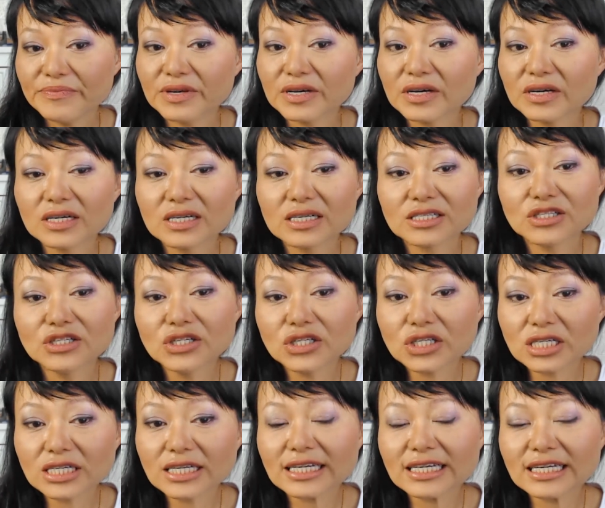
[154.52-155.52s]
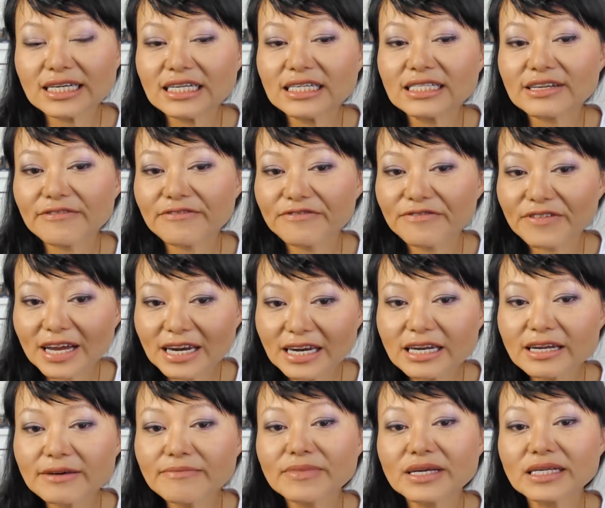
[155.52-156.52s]
because usually it is a
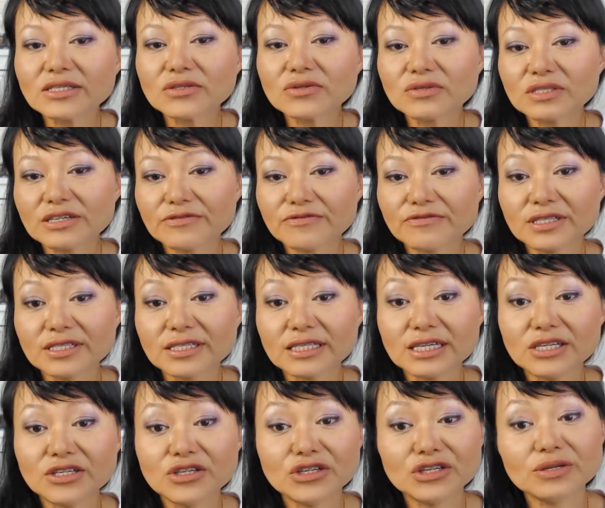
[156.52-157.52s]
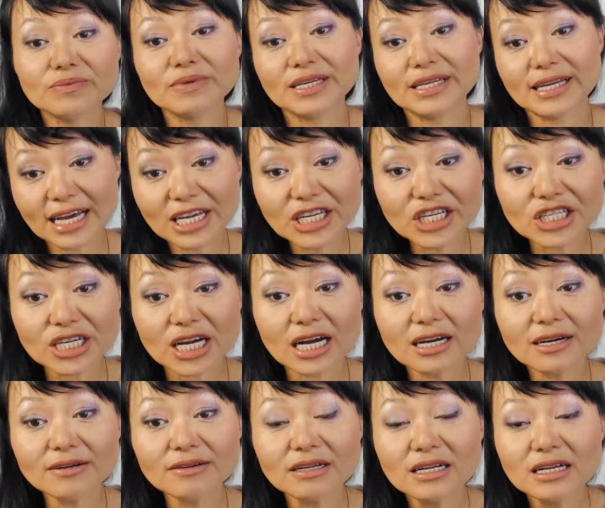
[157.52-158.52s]
fundamental difference in your human
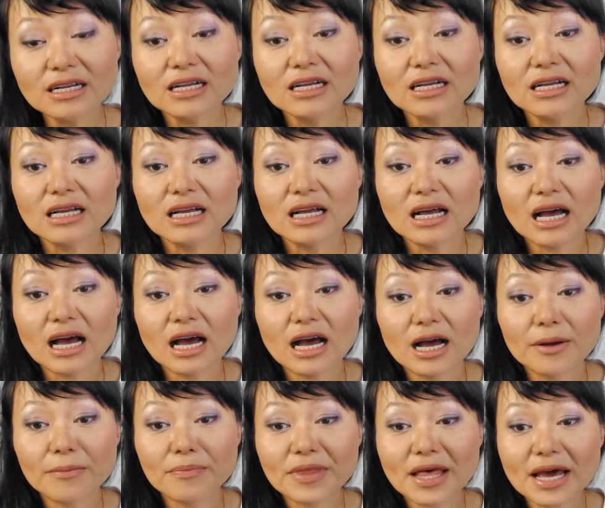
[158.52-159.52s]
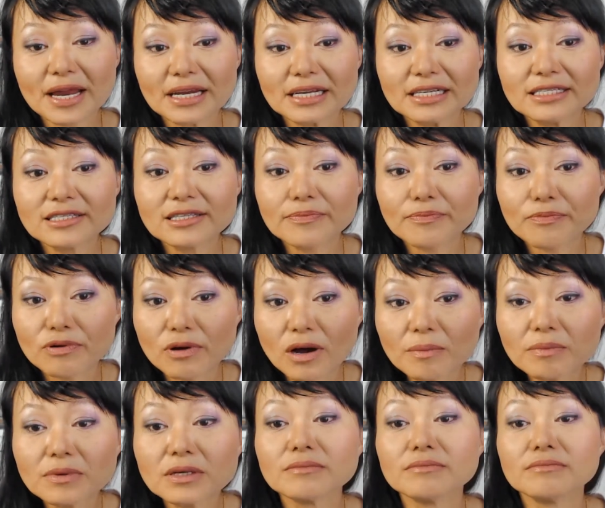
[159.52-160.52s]
nature um, that is the
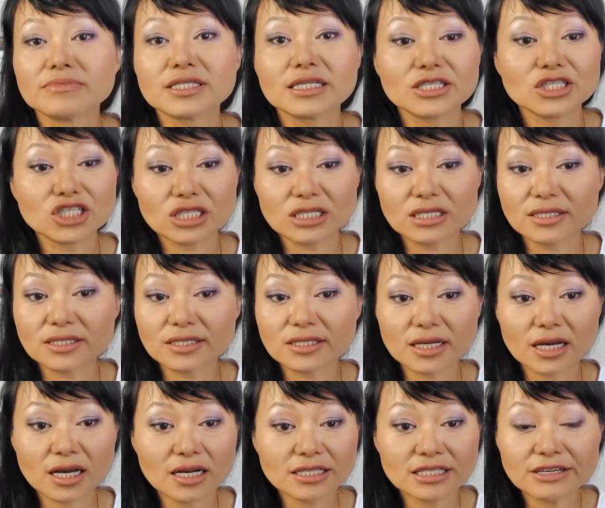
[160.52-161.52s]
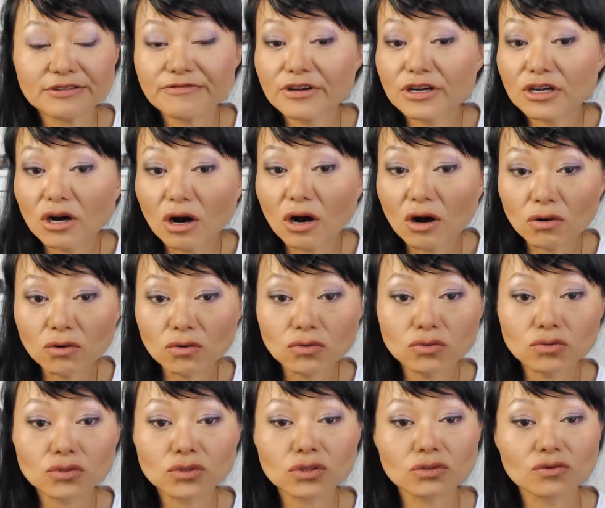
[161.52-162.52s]
problem, such as uh, different
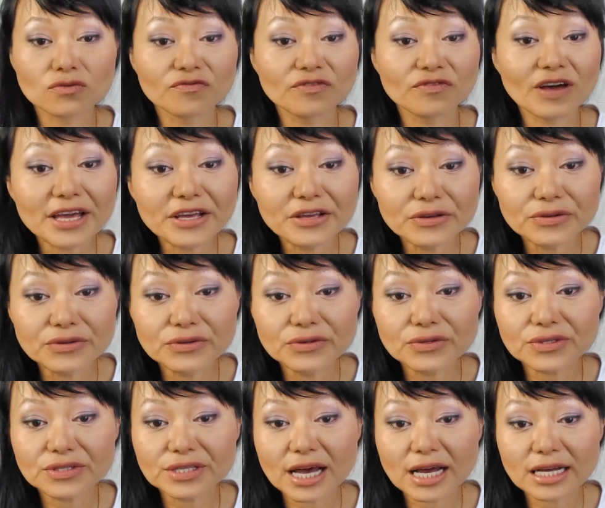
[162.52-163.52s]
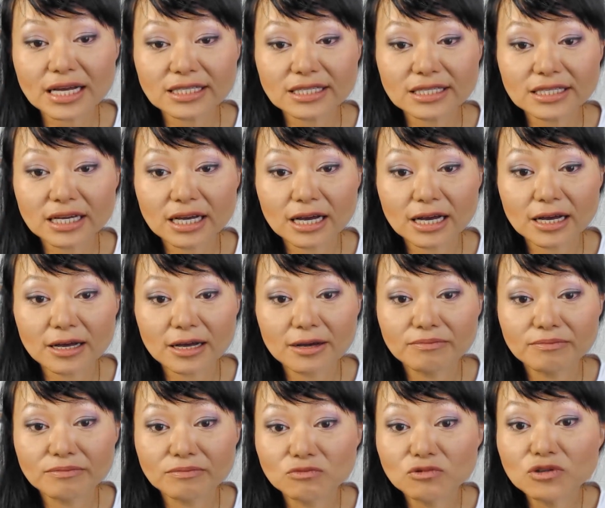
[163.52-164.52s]
goals or values that
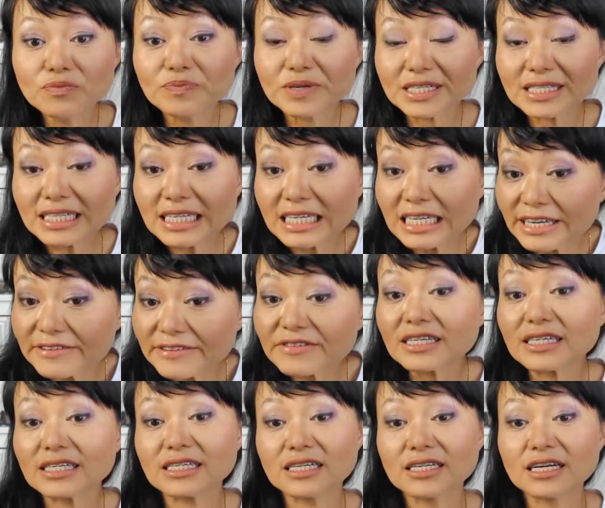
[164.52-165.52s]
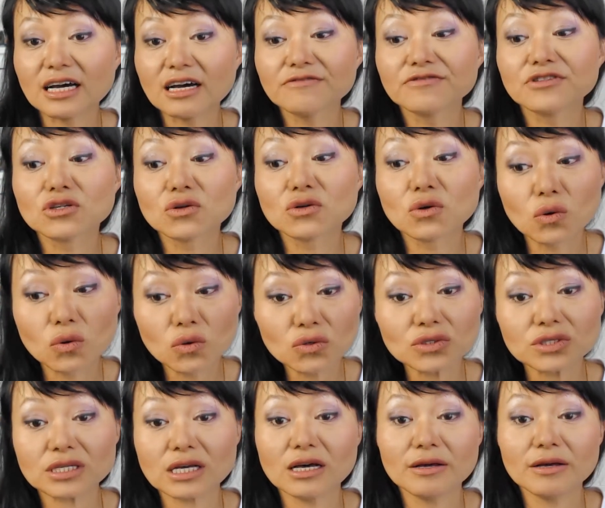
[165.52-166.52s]
um, would be significant enough to
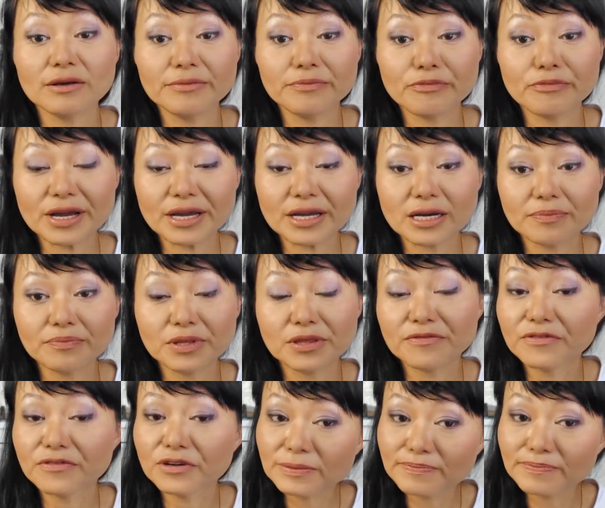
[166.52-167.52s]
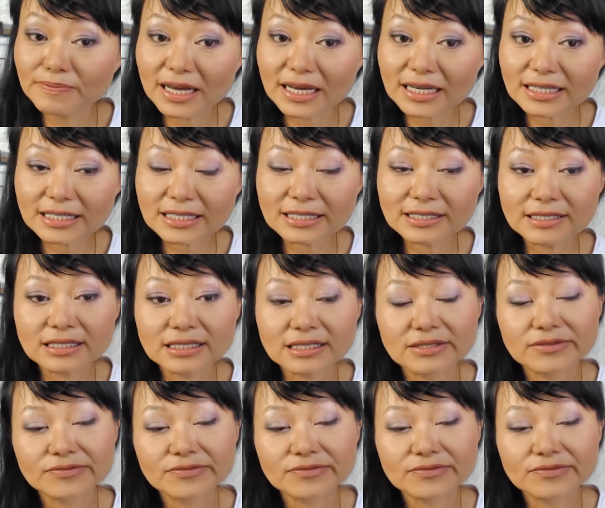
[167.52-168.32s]
cause a breakup in the first place.